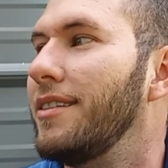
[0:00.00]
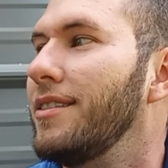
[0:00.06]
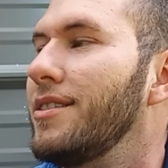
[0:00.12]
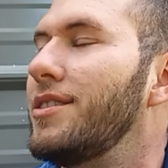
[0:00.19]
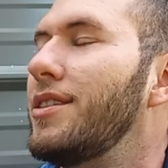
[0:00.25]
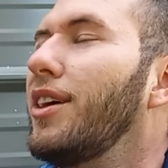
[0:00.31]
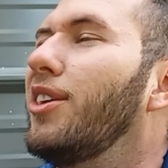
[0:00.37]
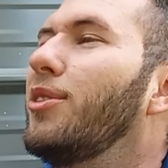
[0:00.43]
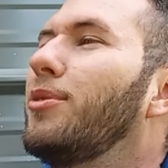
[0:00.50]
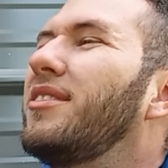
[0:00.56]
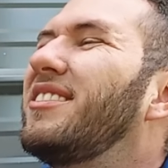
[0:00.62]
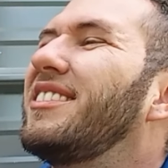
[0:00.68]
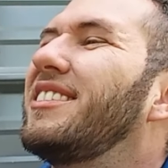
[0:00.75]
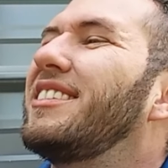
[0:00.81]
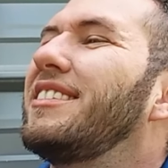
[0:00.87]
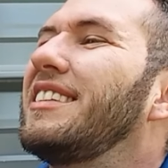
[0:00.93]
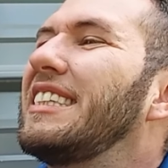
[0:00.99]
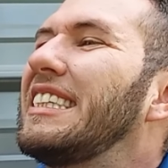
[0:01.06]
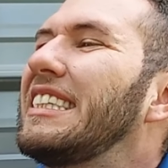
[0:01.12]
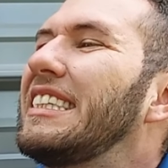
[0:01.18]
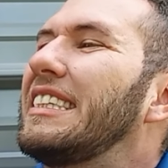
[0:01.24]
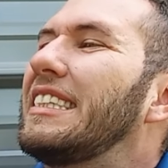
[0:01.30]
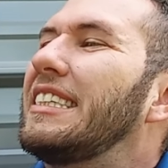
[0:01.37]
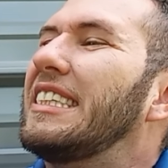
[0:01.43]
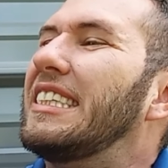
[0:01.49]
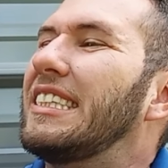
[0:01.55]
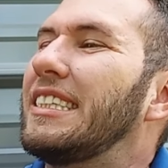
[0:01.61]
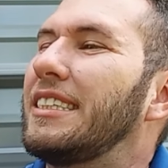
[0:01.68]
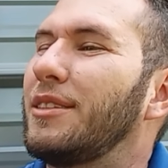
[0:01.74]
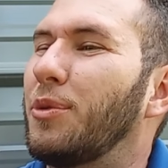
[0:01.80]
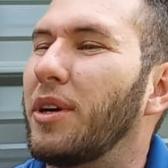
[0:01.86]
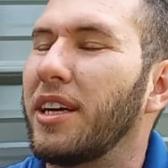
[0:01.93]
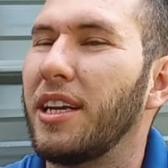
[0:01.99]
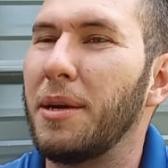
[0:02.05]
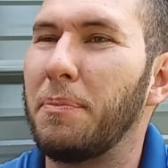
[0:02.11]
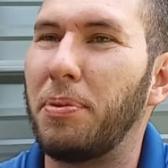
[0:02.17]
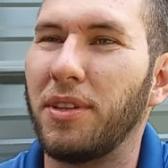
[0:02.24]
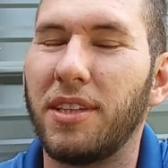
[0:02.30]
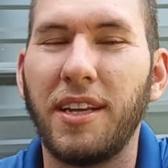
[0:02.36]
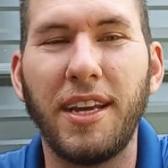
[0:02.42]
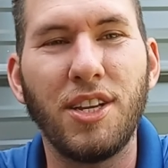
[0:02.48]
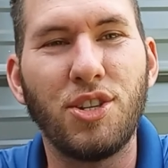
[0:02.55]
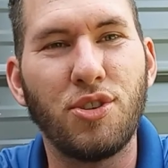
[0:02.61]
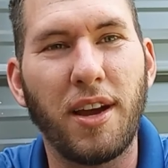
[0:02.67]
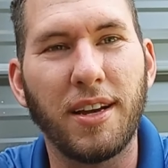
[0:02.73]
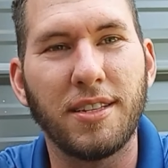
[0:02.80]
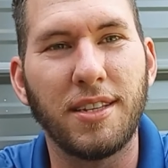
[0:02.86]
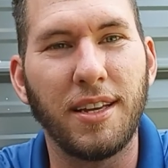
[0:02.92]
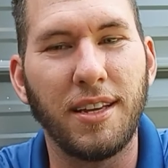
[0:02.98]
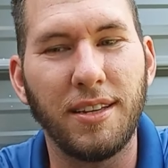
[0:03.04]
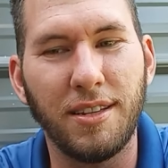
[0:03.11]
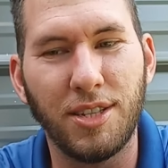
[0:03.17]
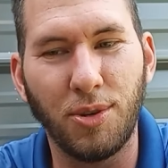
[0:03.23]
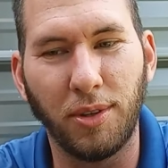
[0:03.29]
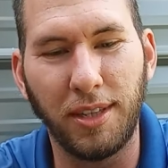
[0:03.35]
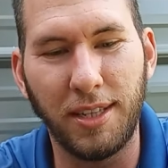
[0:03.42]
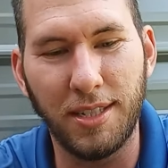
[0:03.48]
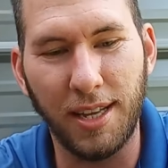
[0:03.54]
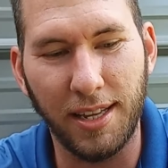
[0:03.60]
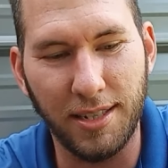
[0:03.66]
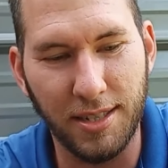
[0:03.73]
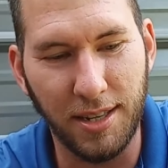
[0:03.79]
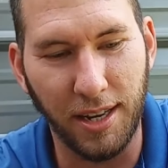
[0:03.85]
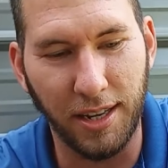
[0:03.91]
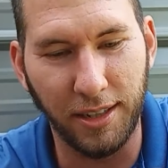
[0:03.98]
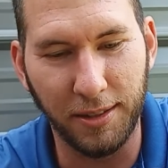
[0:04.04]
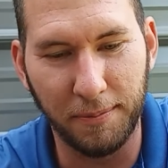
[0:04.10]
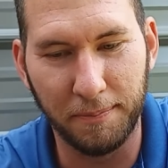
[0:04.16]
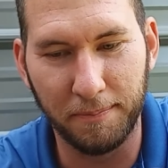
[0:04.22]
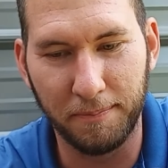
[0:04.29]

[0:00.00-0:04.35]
So we're going to put the E-tracks in. So at least that's done.